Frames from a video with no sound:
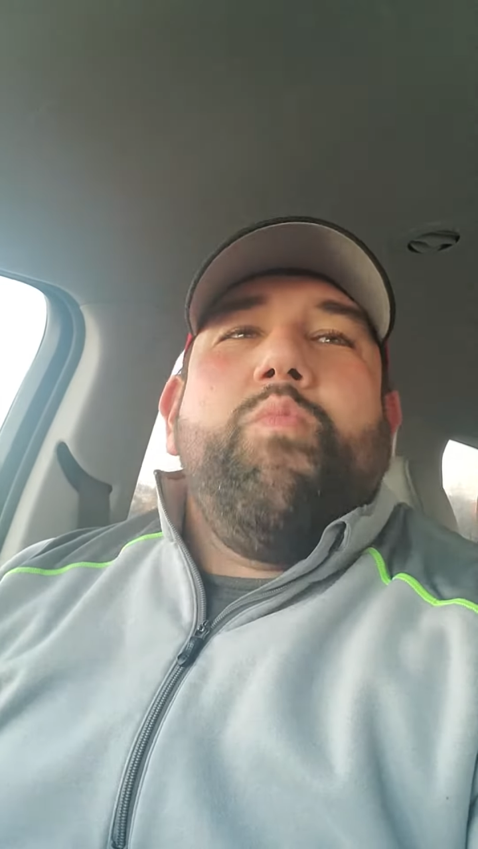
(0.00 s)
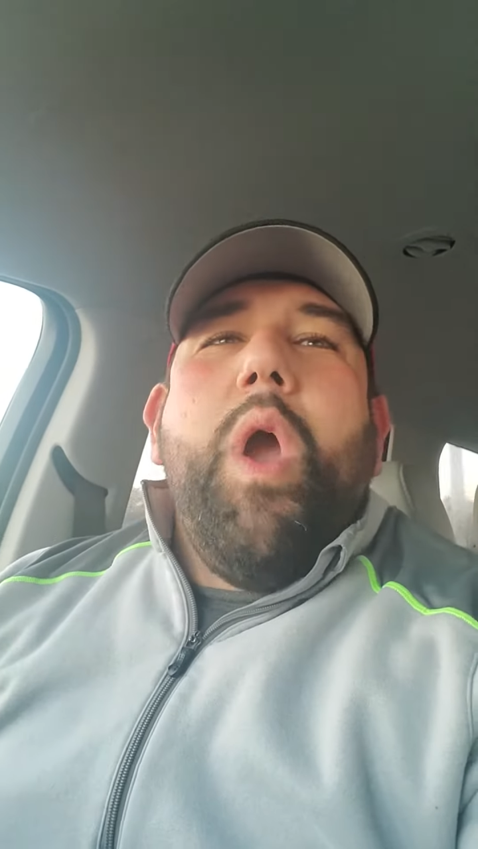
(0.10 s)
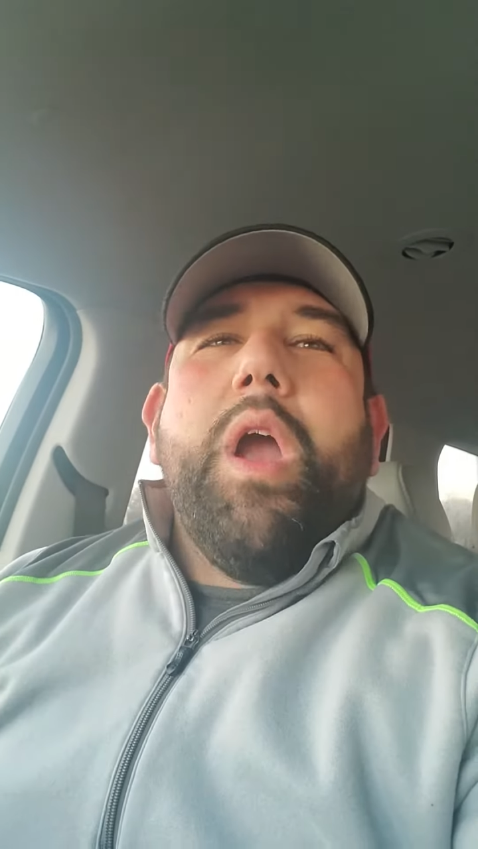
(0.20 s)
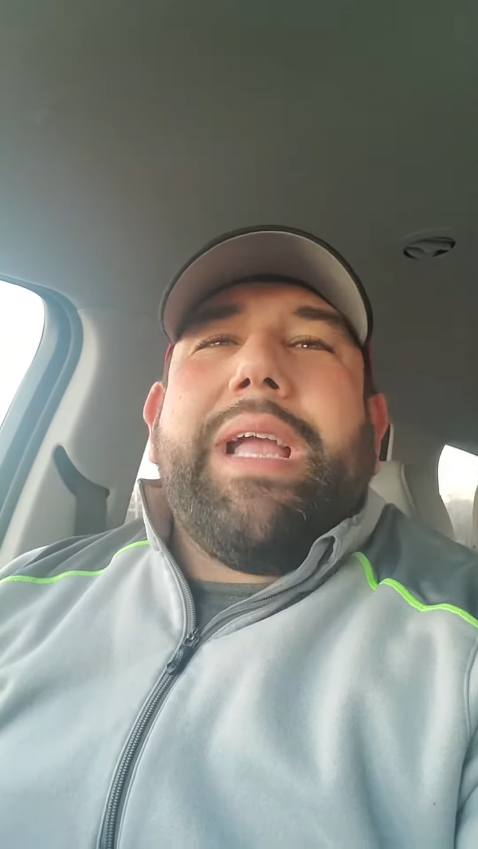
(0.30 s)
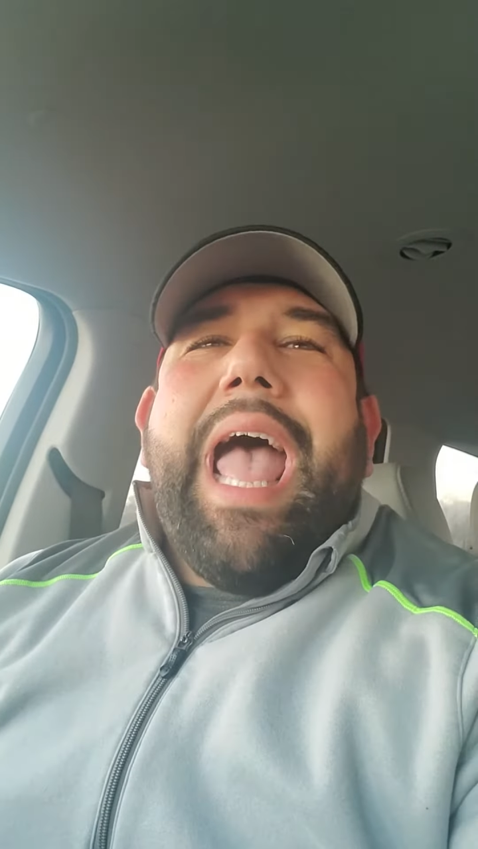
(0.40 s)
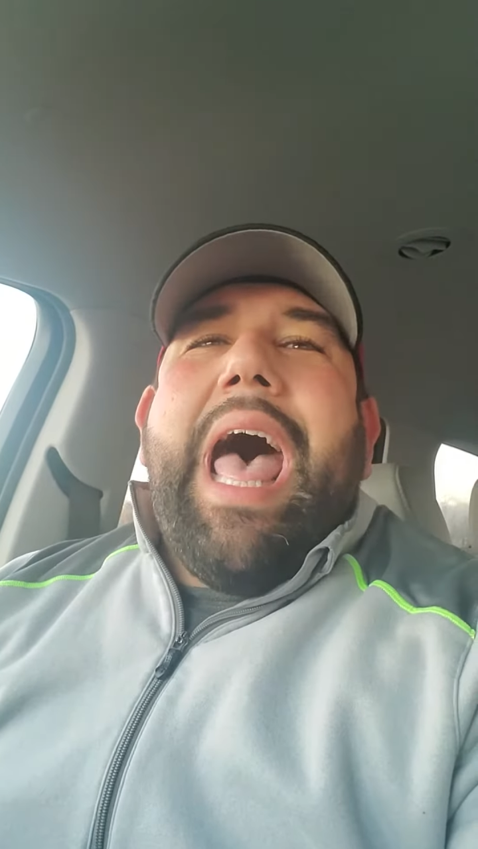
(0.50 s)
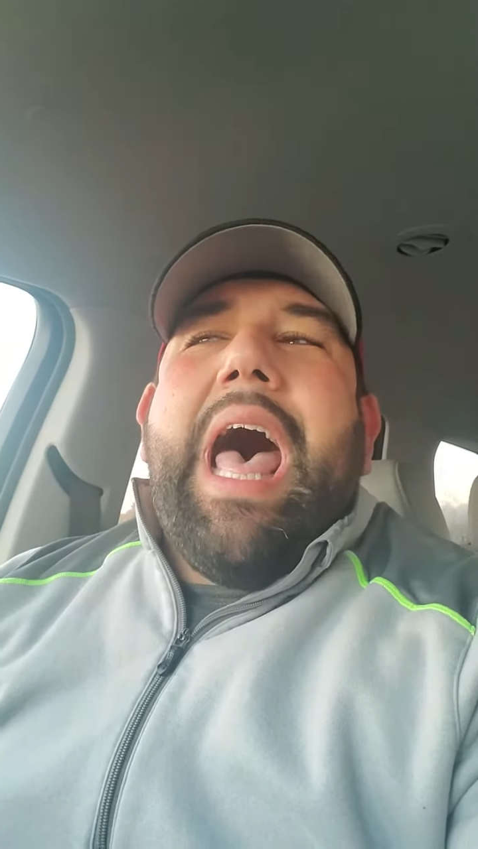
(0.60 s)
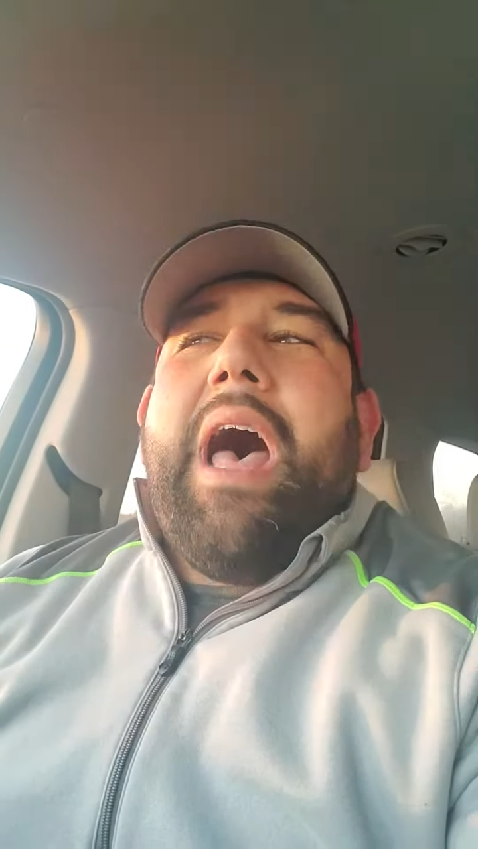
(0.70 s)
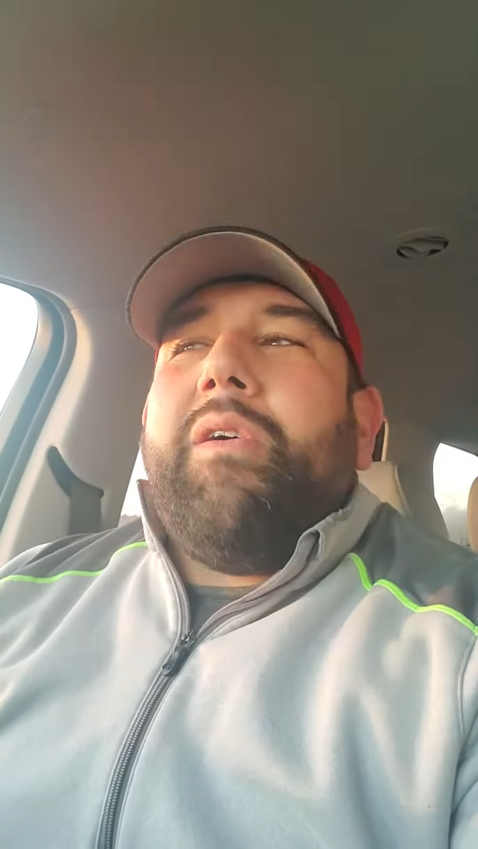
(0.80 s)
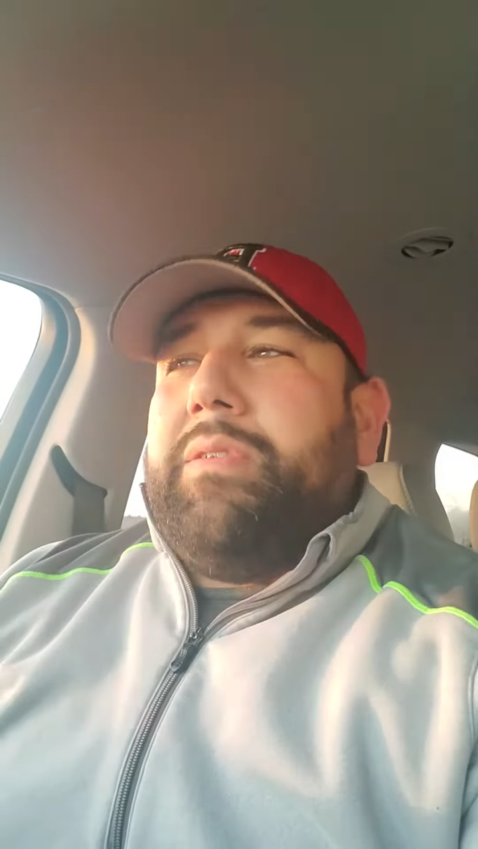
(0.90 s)

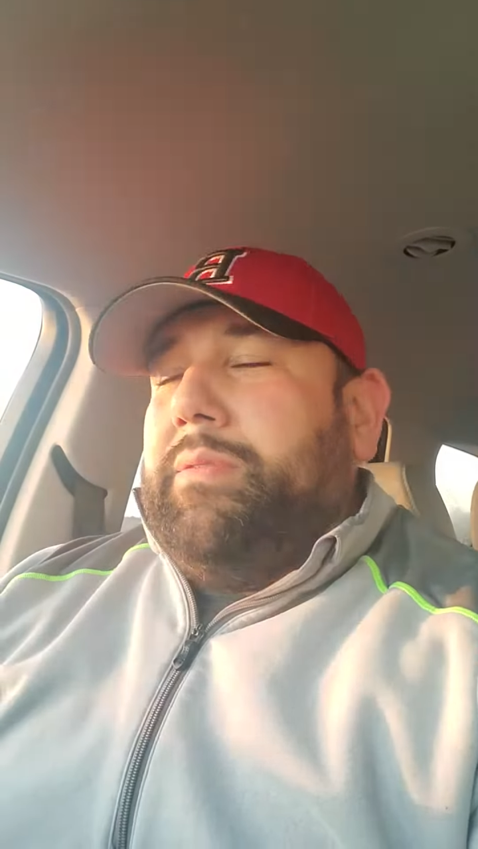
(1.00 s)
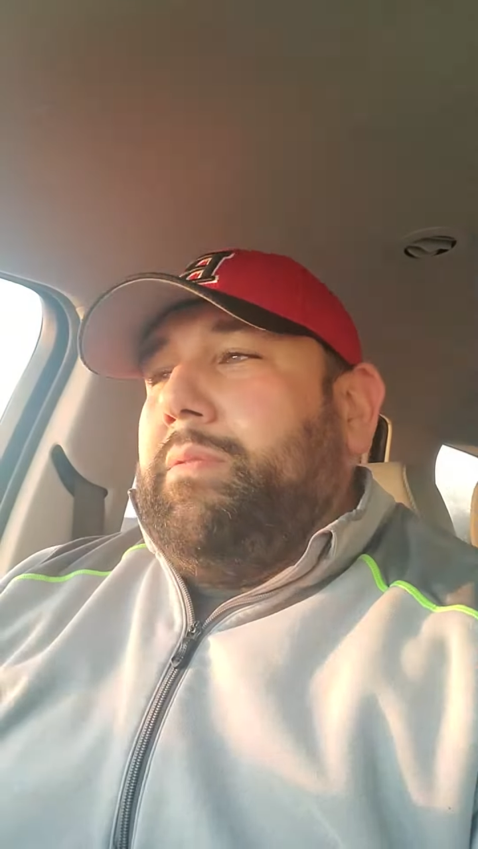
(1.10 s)
workout.